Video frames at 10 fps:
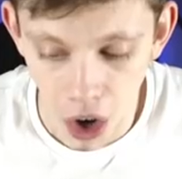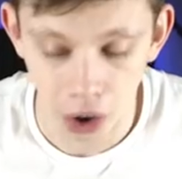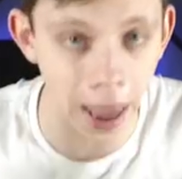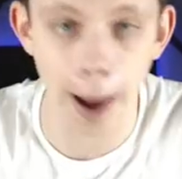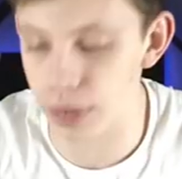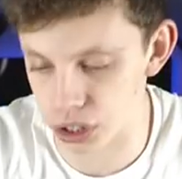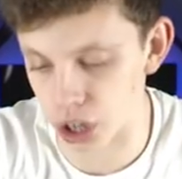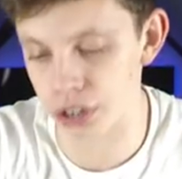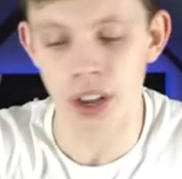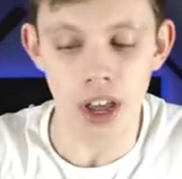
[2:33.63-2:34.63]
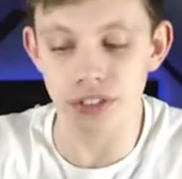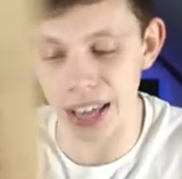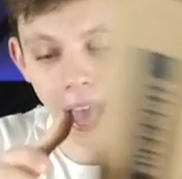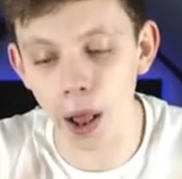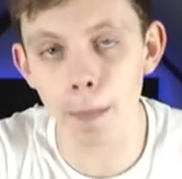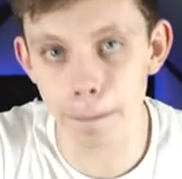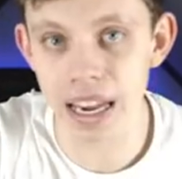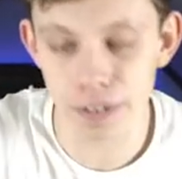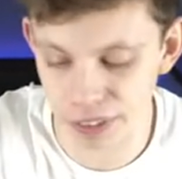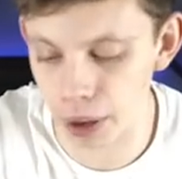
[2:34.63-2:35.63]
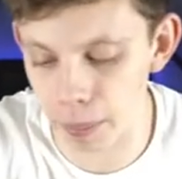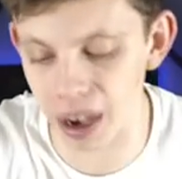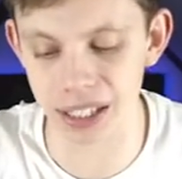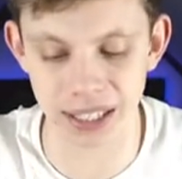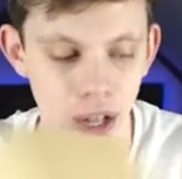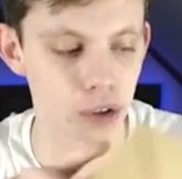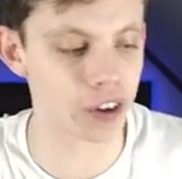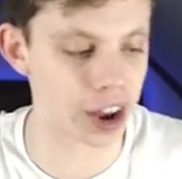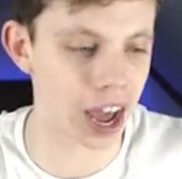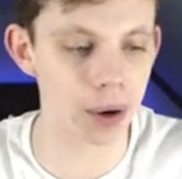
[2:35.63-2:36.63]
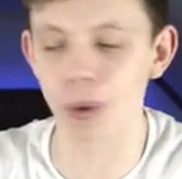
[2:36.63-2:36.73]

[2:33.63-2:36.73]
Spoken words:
Amazon to help me film myself, and I